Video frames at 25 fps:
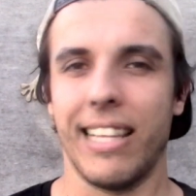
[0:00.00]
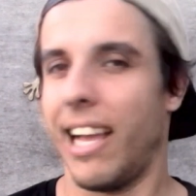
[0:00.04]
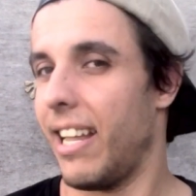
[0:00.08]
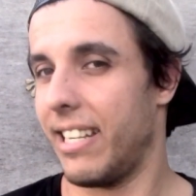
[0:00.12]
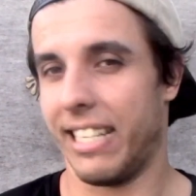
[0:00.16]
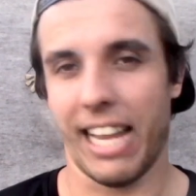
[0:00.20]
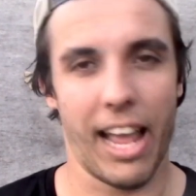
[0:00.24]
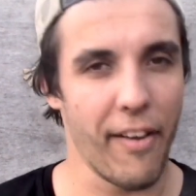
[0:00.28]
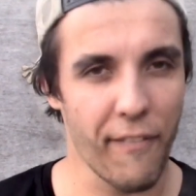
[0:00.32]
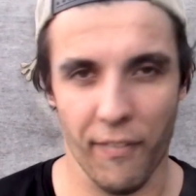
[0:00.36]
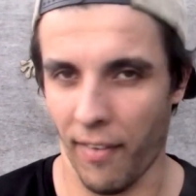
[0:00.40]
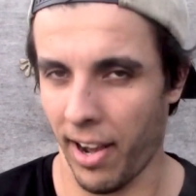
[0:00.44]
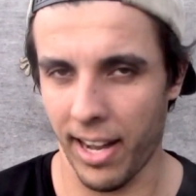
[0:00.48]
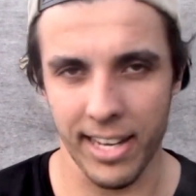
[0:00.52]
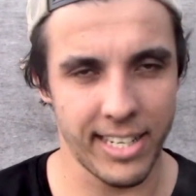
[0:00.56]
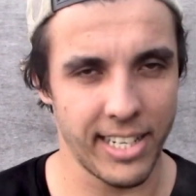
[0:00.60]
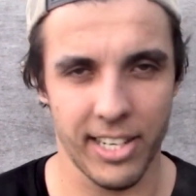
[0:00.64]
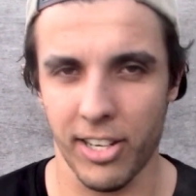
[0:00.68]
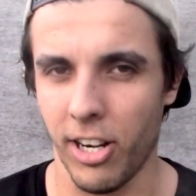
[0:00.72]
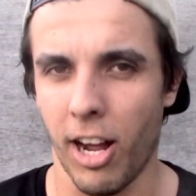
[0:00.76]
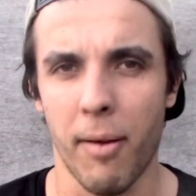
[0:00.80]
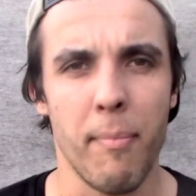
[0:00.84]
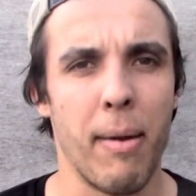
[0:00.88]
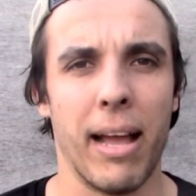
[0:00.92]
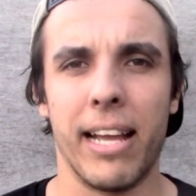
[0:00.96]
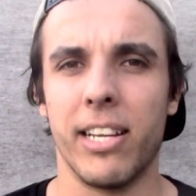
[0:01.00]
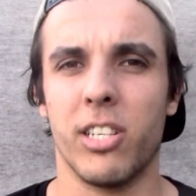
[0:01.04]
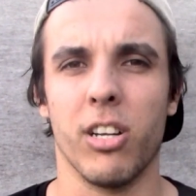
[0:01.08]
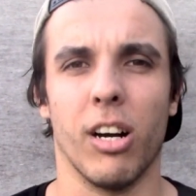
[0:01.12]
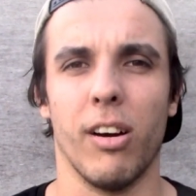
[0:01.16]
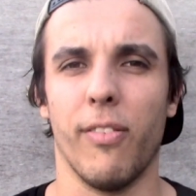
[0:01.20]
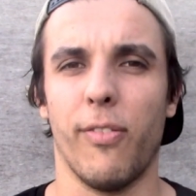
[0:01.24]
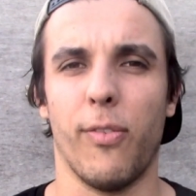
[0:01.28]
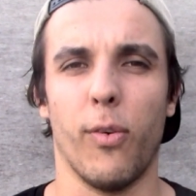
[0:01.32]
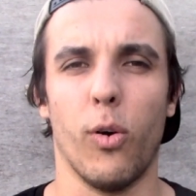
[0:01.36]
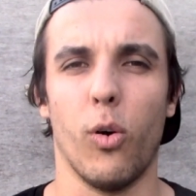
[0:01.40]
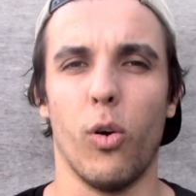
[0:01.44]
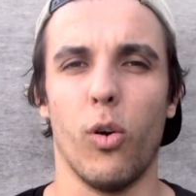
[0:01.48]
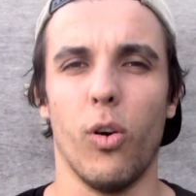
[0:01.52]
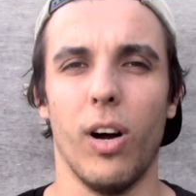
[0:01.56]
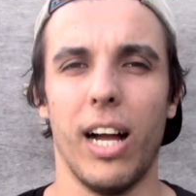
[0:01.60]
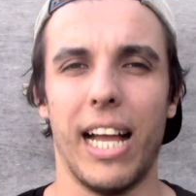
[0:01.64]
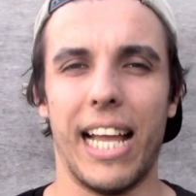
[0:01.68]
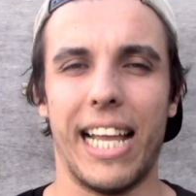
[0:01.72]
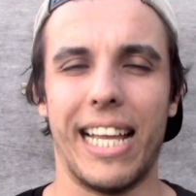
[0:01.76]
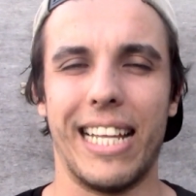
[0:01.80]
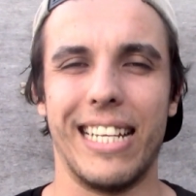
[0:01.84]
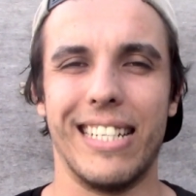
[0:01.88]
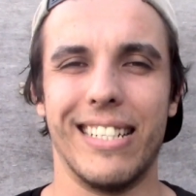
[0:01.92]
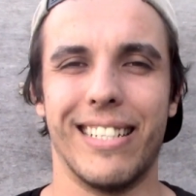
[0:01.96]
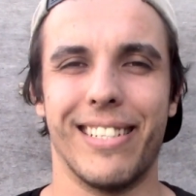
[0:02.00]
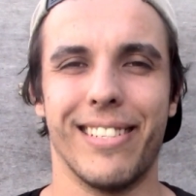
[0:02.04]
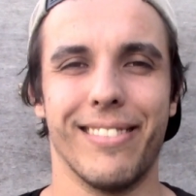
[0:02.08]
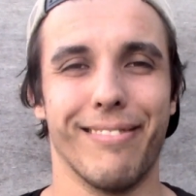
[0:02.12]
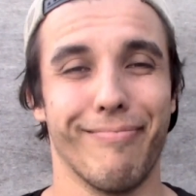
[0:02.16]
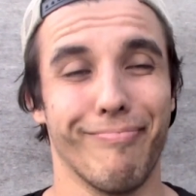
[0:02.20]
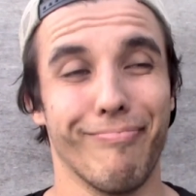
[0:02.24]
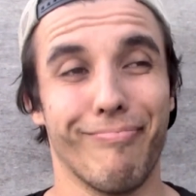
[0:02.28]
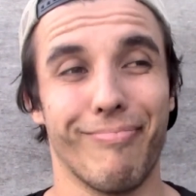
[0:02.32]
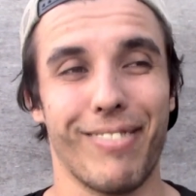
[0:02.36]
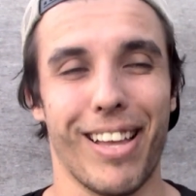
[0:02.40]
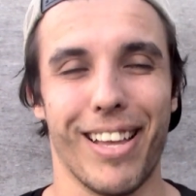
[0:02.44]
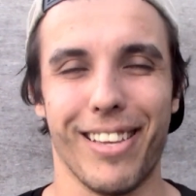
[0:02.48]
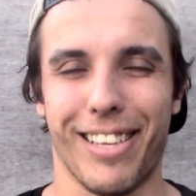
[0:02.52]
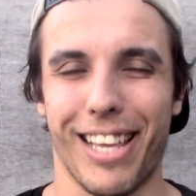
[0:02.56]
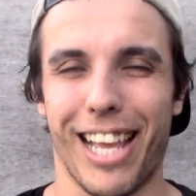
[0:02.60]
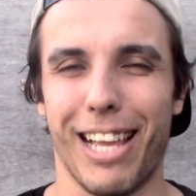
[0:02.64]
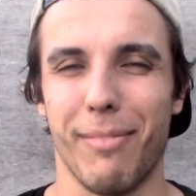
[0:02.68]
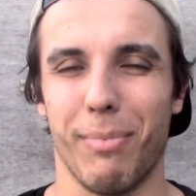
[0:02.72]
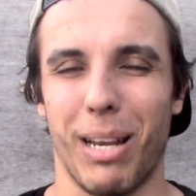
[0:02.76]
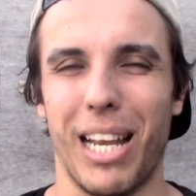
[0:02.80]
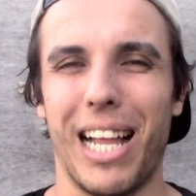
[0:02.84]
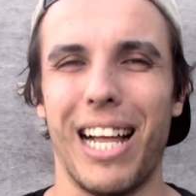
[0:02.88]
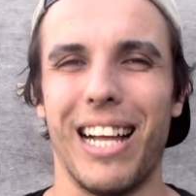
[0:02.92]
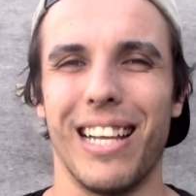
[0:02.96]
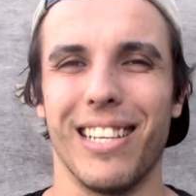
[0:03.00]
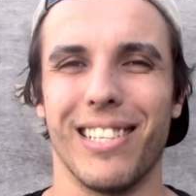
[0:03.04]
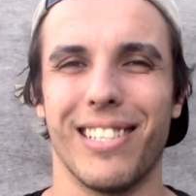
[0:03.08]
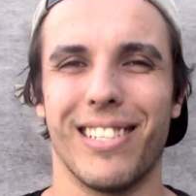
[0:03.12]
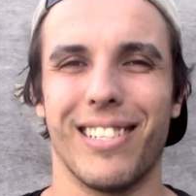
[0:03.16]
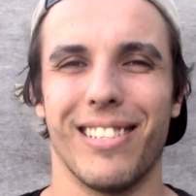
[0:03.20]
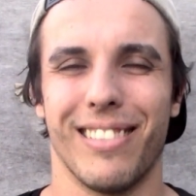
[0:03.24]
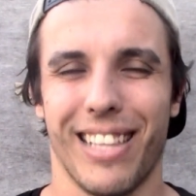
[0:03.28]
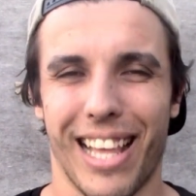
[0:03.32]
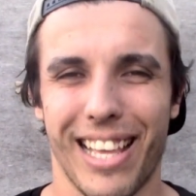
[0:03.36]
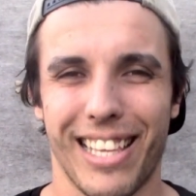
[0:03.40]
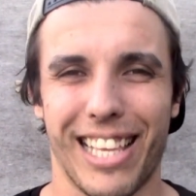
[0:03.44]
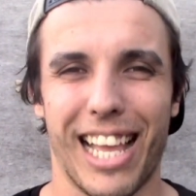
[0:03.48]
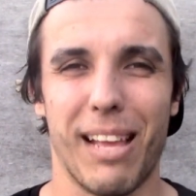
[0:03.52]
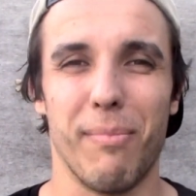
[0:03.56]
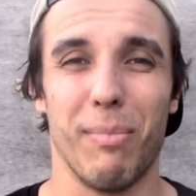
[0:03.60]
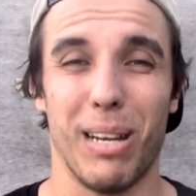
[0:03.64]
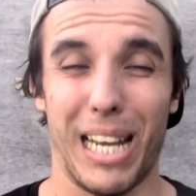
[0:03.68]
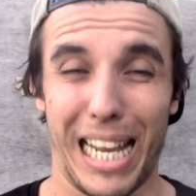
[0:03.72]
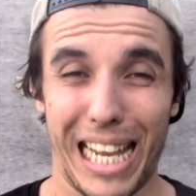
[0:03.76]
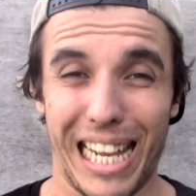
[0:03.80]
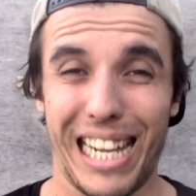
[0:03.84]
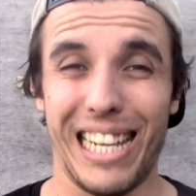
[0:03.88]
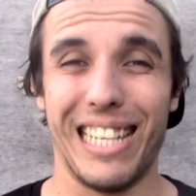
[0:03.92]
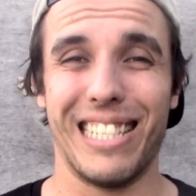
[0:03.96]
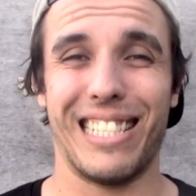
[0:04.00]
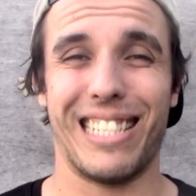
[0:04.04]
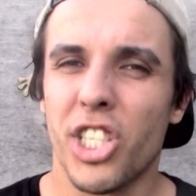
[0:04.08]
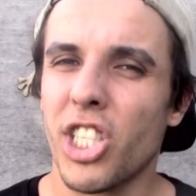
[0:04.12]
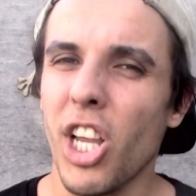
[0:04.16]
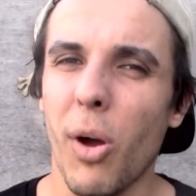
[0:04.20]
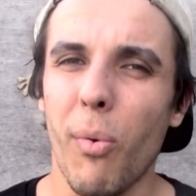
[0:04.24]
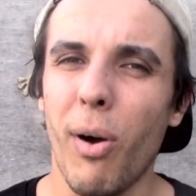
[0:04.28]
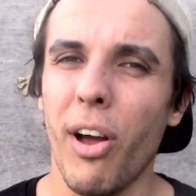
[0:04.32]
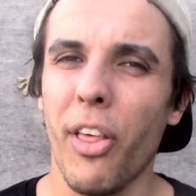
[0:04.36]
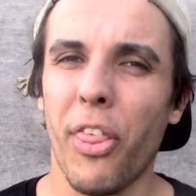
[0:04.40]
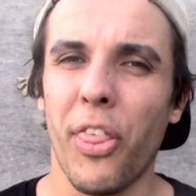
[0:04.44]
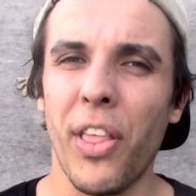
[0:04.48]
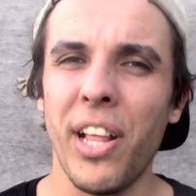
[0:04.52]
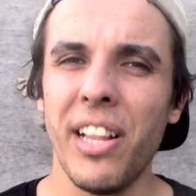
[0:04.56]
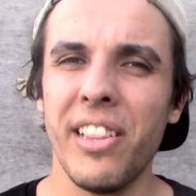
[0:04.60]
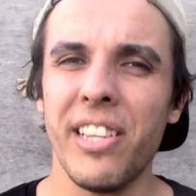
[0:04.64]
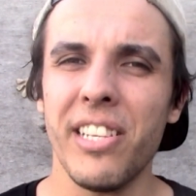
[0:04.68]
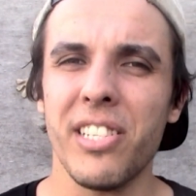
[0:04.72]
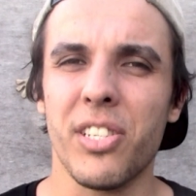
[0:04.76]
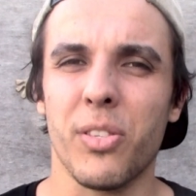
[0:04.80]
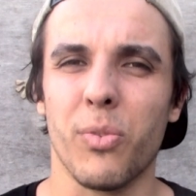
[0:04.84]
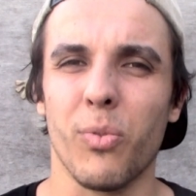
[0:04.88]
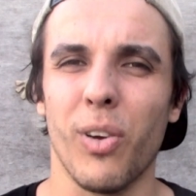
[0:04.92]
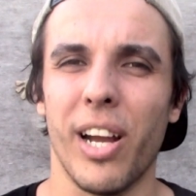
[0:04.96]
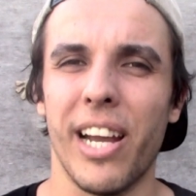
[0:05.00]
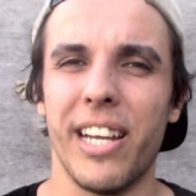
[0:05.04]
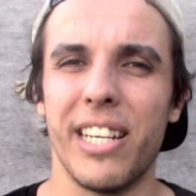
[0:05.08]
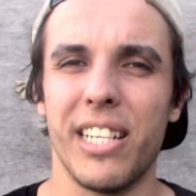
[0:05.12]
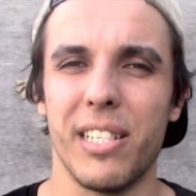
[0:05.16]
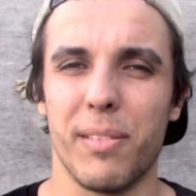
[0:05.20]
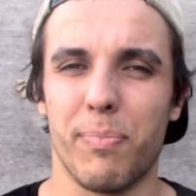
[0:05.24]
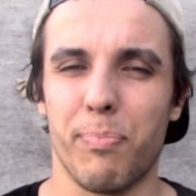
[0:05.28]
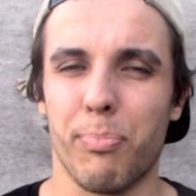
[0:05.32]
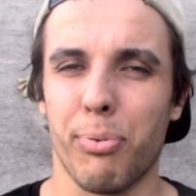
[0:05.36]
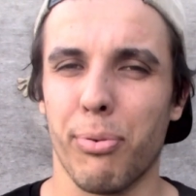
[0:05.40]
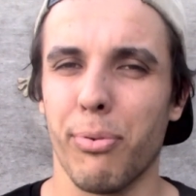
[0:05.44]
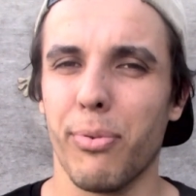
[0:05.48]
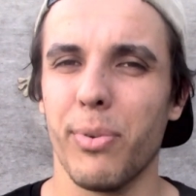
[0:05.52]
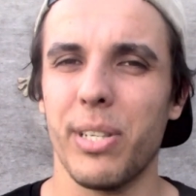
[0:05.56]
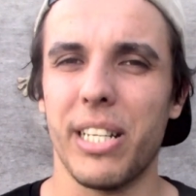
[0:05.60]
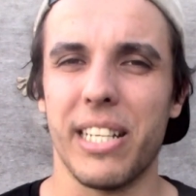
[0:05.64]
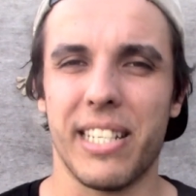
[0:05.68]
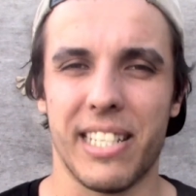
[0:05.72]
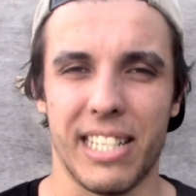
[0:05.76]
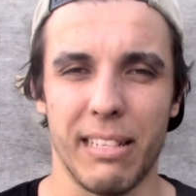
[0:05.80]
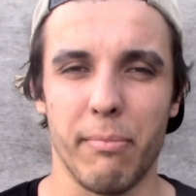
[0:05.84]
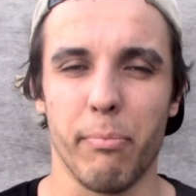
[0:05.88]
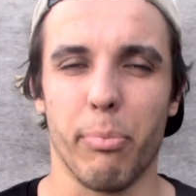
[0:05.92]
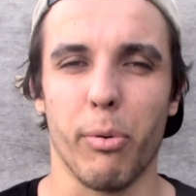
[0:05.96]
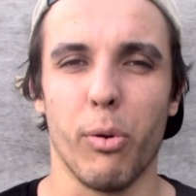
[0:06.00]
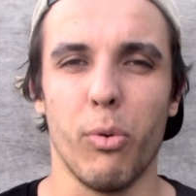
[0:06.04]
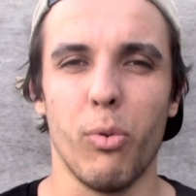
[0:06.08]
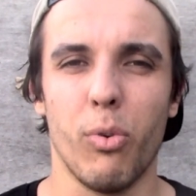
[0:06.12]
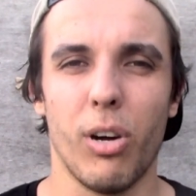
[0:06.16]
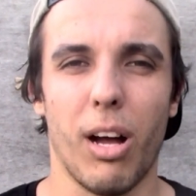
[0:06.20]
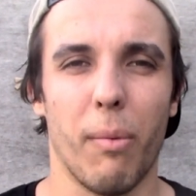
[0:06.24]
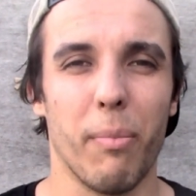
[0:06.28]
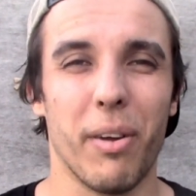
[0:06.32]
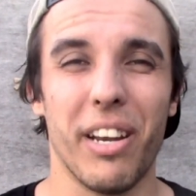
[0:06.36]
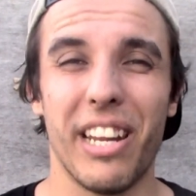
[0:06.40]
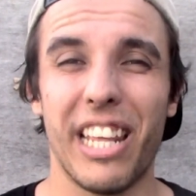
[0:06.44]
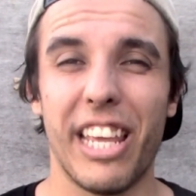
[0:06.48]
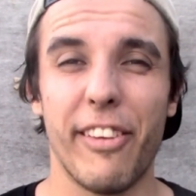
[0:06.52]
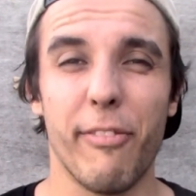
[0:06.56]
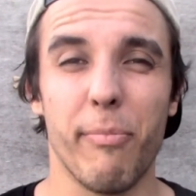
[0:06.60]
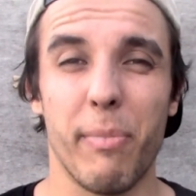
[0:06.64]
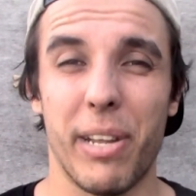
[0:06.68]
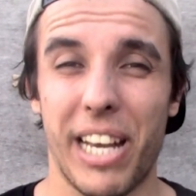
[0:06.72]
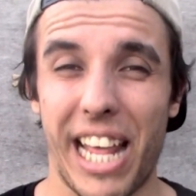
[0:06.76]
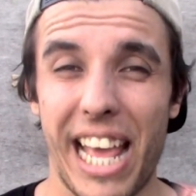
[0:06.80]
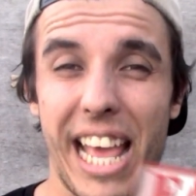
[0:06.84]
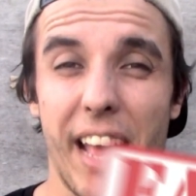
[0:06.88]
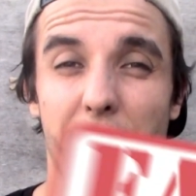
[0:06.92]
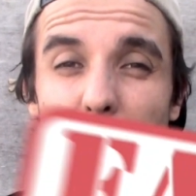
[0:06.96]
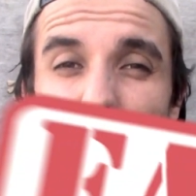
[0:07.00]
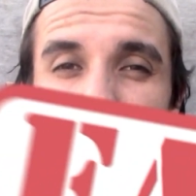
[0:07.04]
They definitely did not make top 4, and they came last. They came last. So I think this grade is pretty simple. I'm going to give them an F.